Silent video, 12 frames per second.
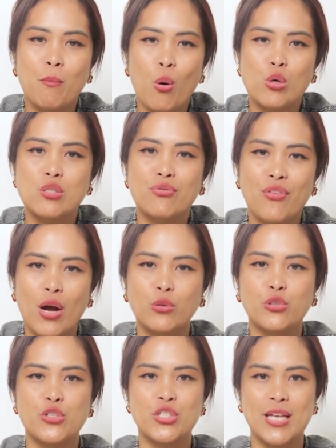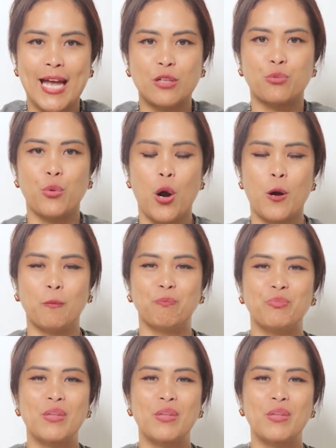most founders get wrong.